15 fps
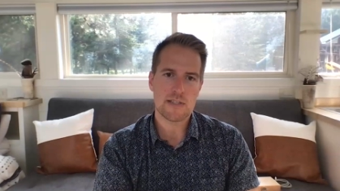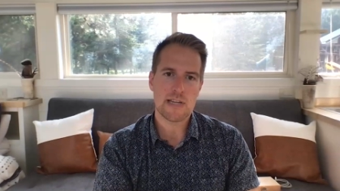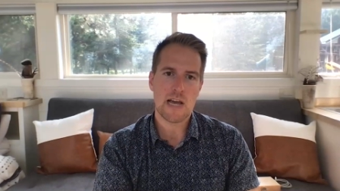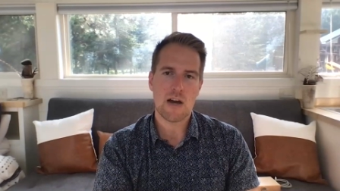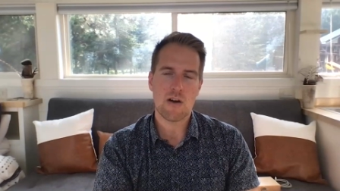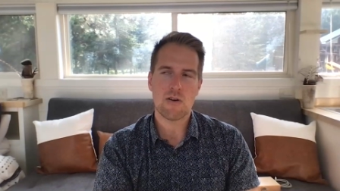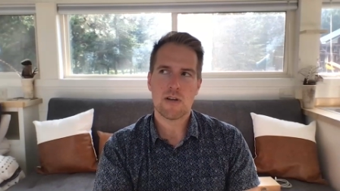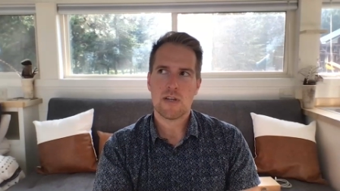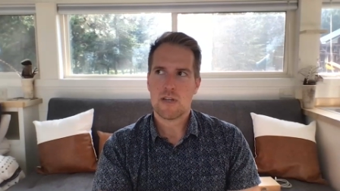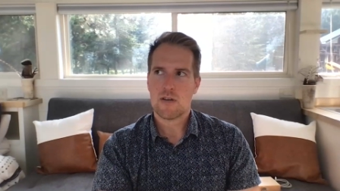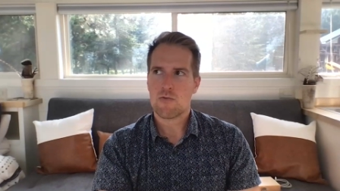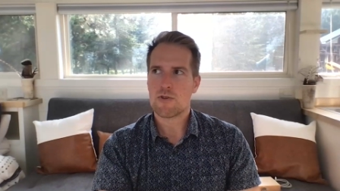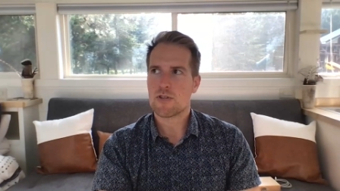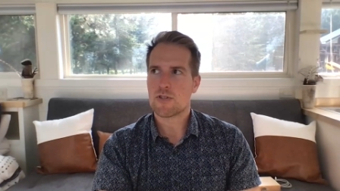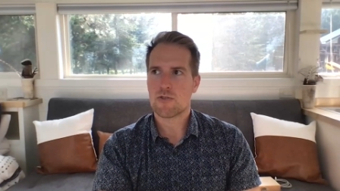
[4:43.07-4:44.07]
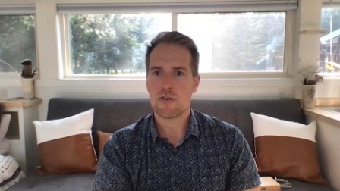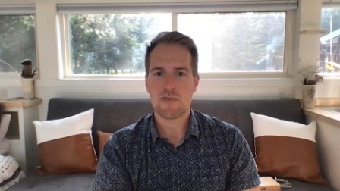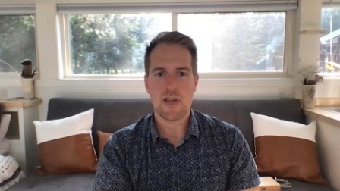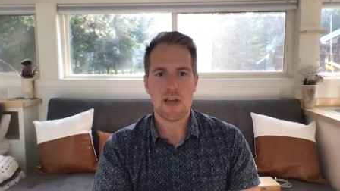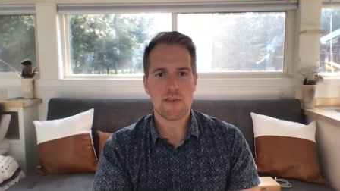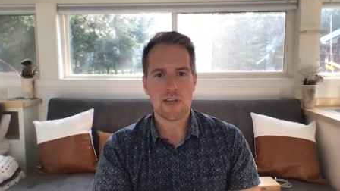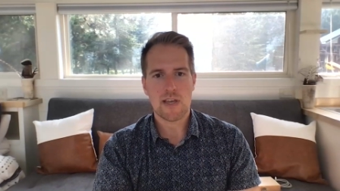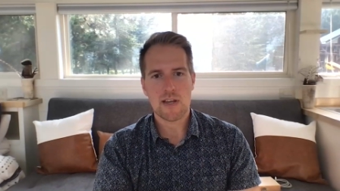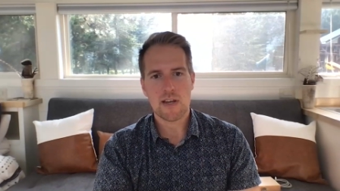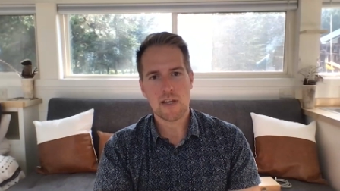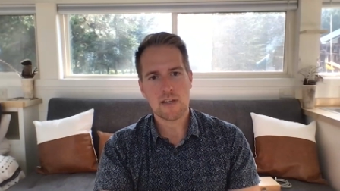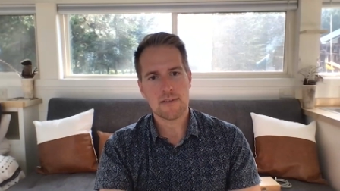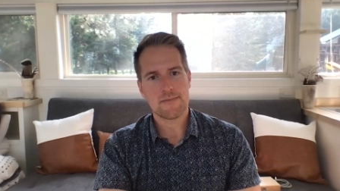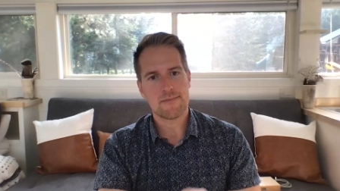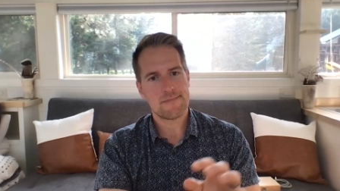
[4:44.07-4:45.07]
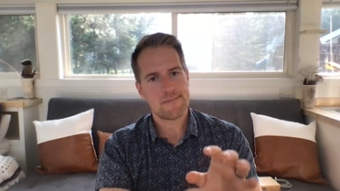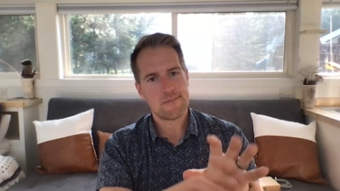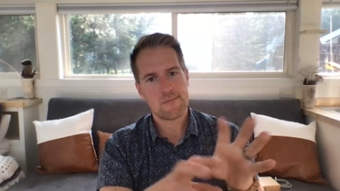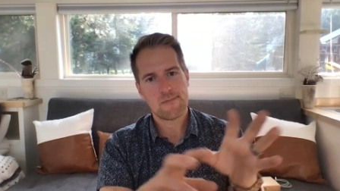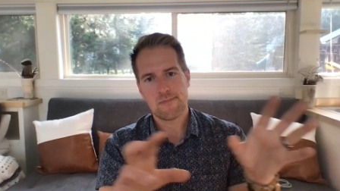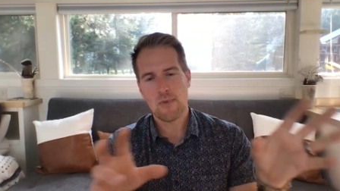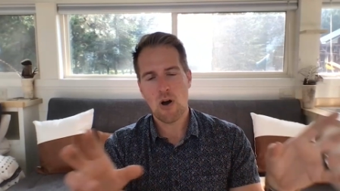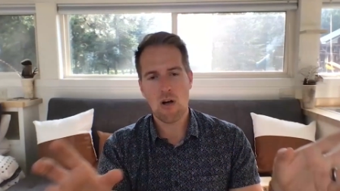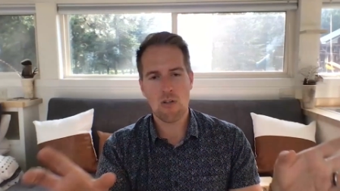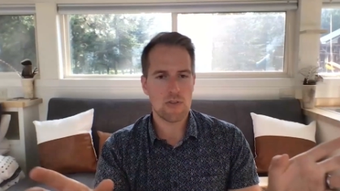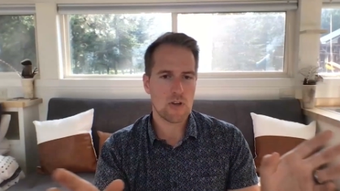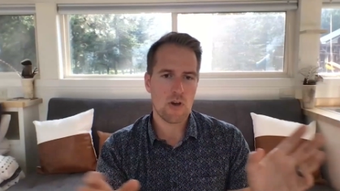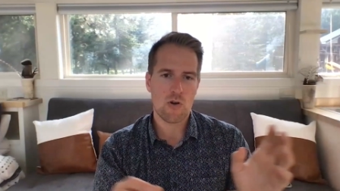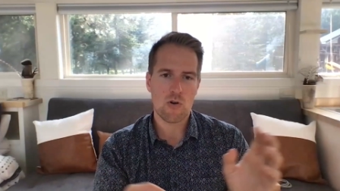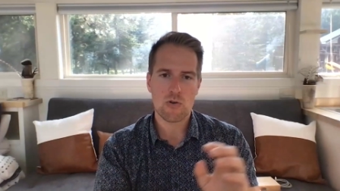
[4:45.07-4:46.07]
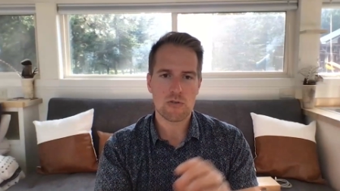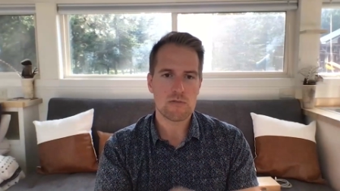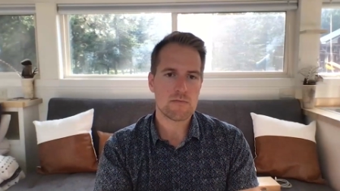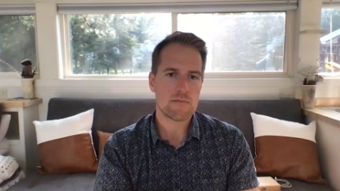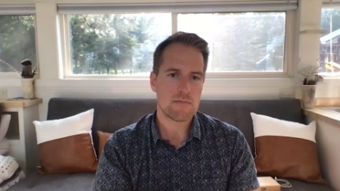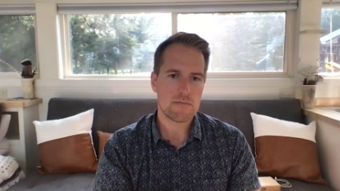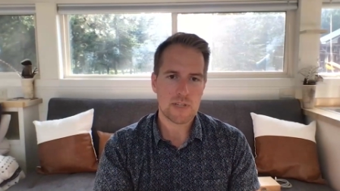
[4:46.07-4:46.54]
And now we're just sort of navigating all the code,